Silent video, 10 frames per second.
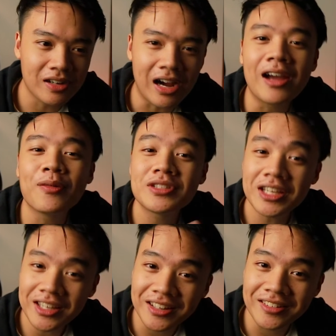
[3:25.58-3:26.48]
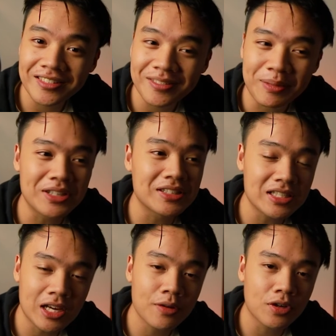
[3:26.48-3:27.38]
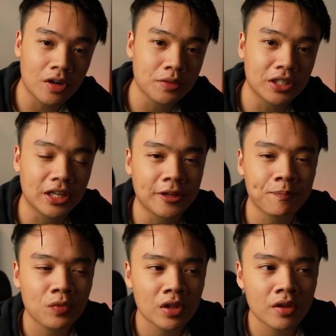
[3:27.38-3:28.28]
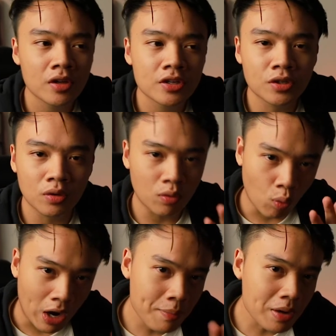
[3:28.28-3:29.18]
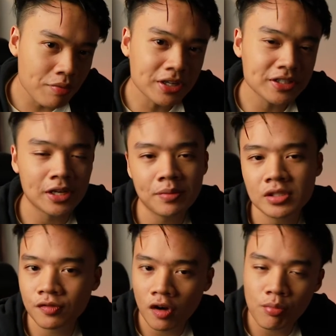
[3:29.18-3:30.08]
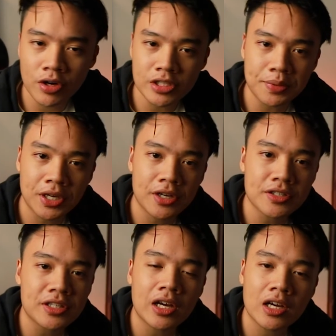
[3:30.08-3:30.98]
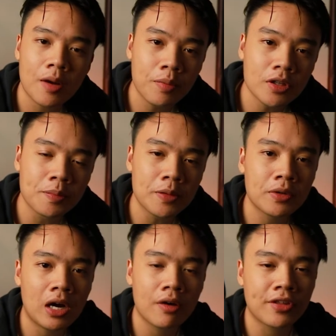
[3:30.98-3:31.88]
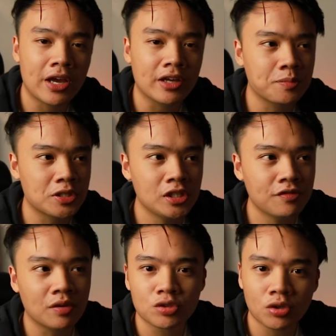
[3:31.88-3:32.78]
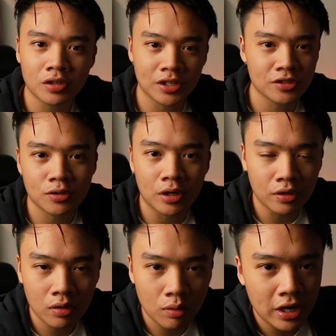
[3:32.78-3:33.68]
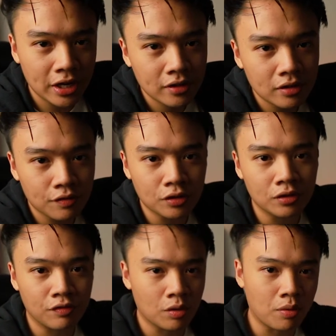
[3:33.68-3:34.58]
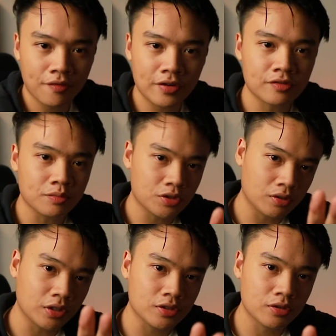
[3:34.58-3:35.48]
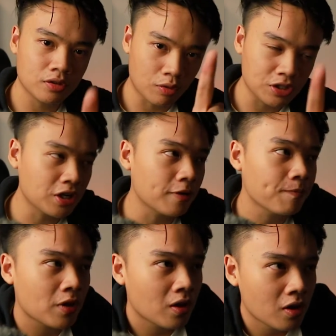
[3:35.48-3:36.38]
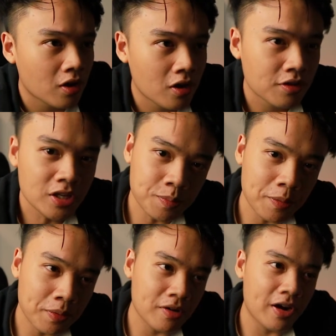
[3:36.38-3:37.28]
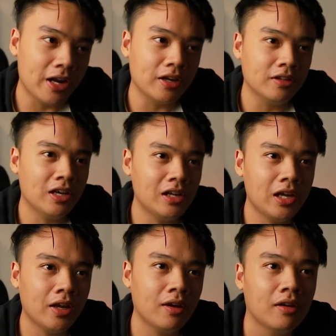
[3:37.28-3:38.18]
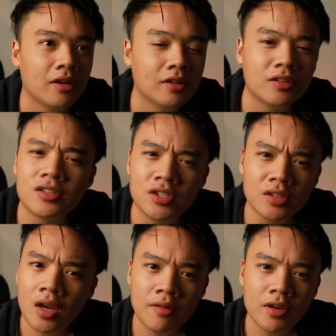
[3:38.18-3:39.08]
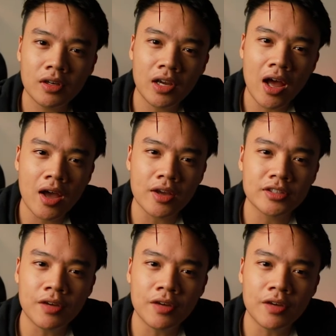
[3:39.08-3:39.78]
I would take it because that's how you communicate. So why am I bringing this up as the 4th point is because there are a couple of people out there, especially from Chongling School. I don't know why. If your boyfriend's from Chongling School, you watch out. These people, right? They are like the generic guys.